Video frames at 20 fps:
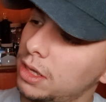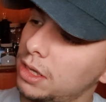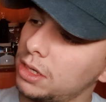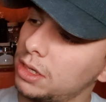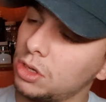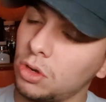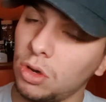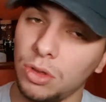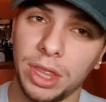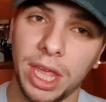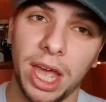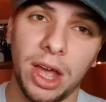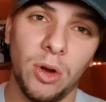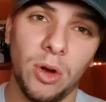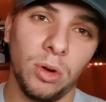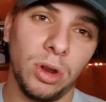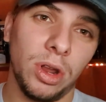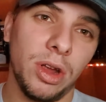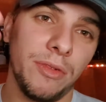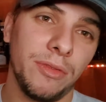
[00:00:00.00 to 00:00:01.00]
Got that
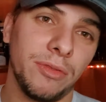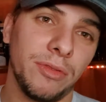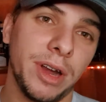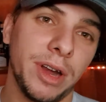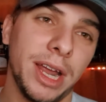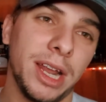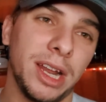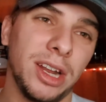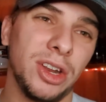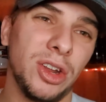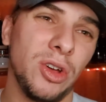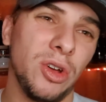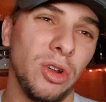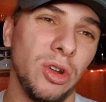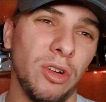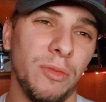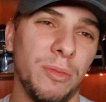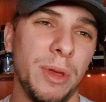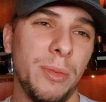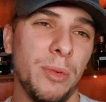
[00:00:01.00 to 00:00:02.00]
all over it, and I know a
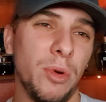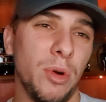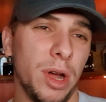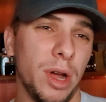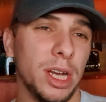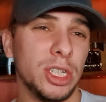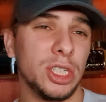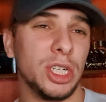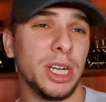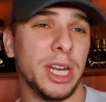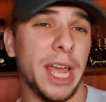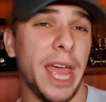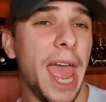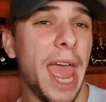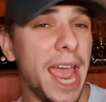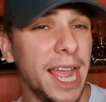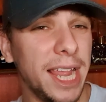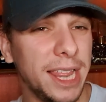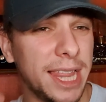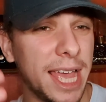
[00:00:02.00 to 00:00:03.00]
lot of people are actually going to
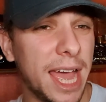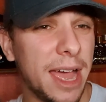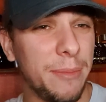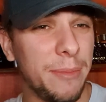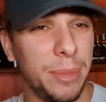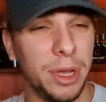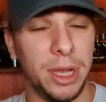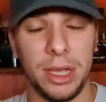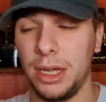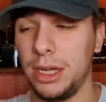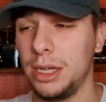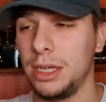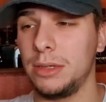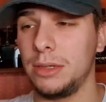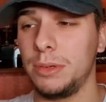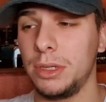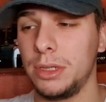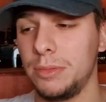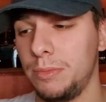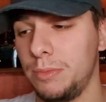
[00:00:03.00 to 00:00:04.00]
hate that
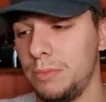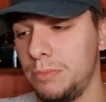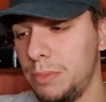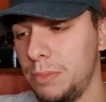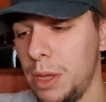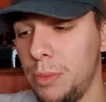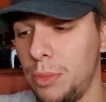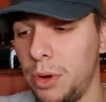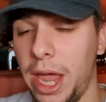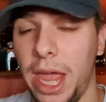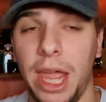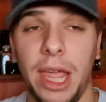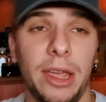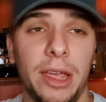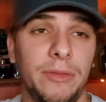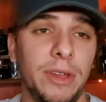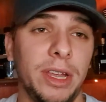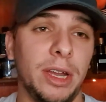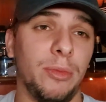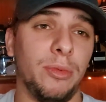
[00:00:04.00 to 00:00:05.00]
because people hate
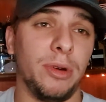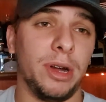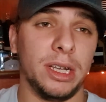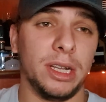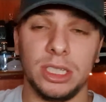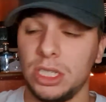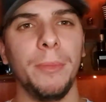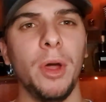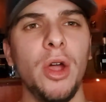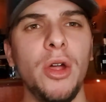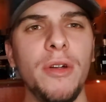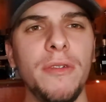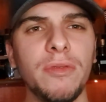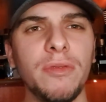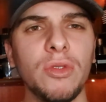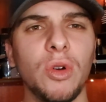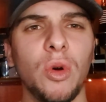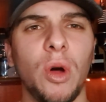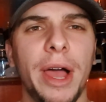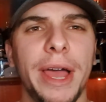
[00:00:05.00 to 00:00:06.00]
fingerprints. But
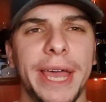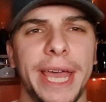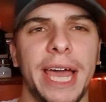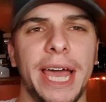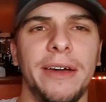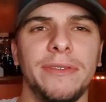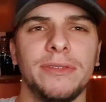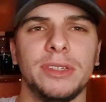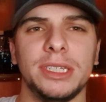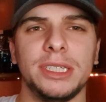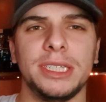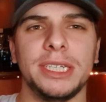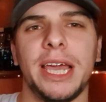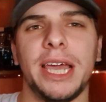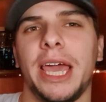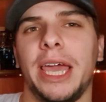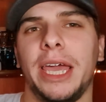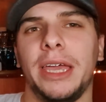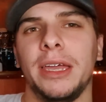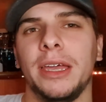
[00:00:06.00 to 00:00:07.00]
overall, I have to
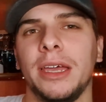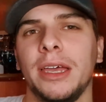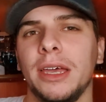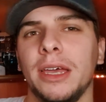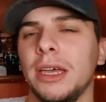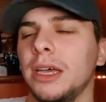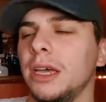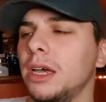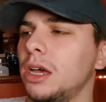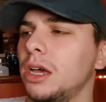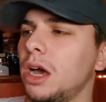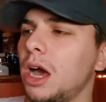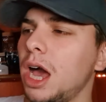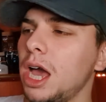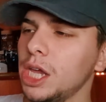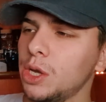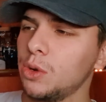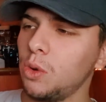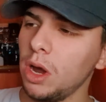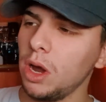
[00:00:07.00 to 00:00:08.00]
say,
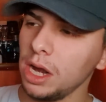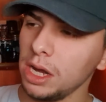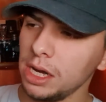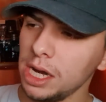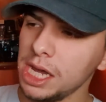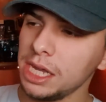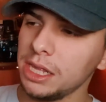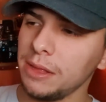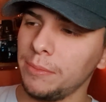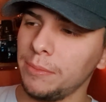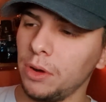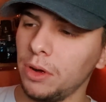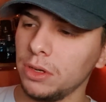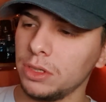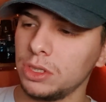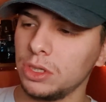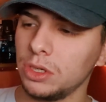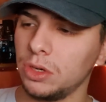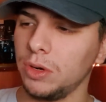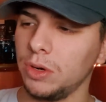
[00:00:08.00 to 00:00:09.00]
I quite like the
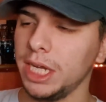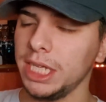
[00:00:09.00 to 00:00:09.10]
bottle.